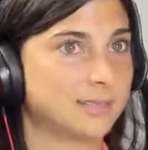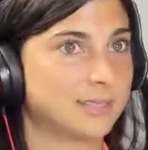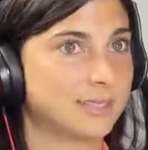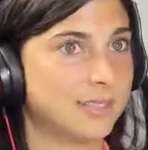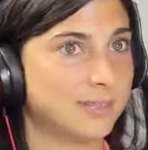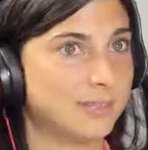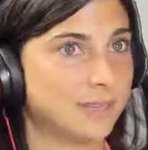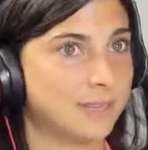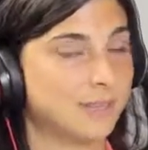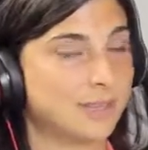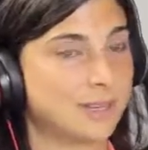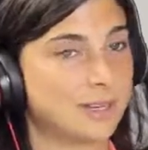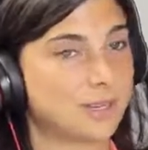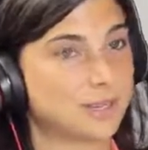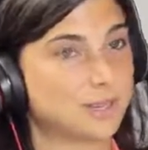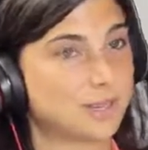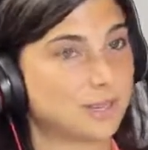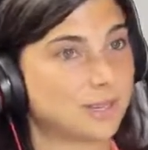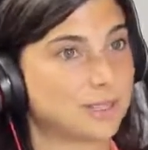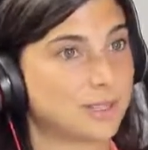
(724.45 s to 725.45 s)
leaving
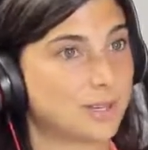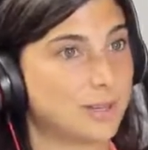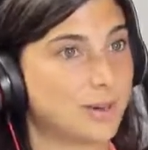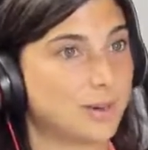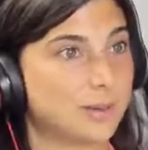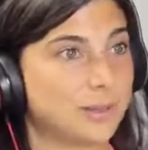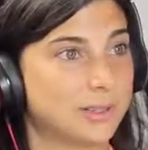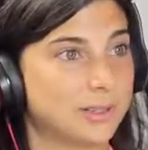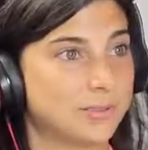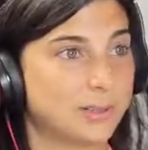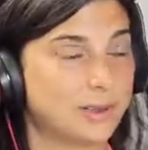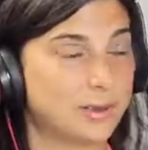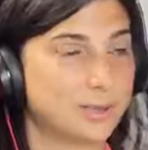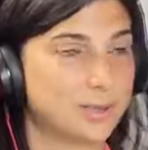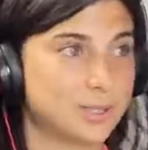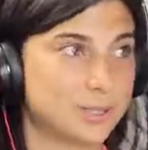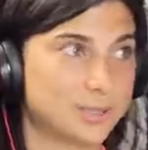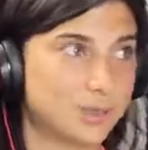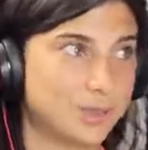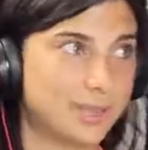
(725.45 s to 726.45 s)
Vanderbilt to go and live in
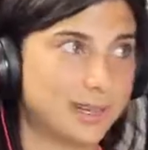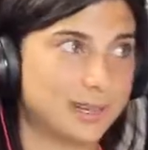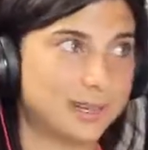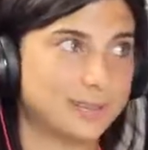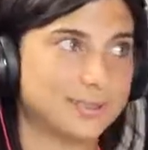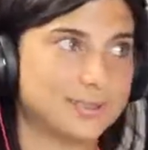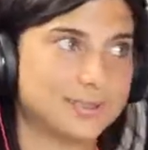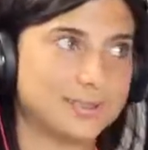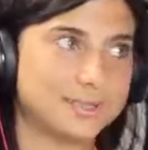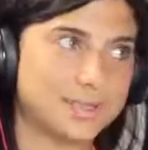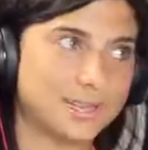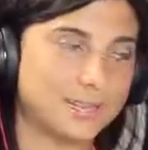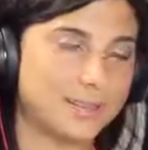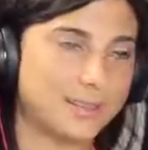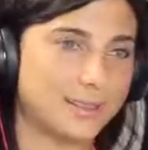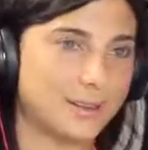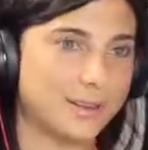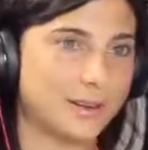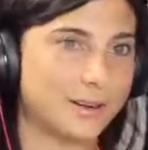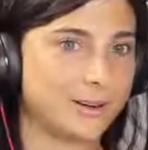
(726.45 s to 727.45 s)
Costa Rica and study
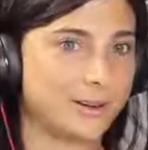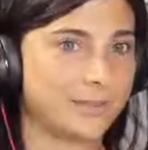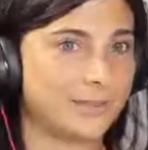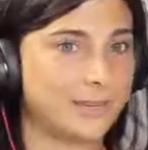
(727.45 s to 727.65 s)
there. And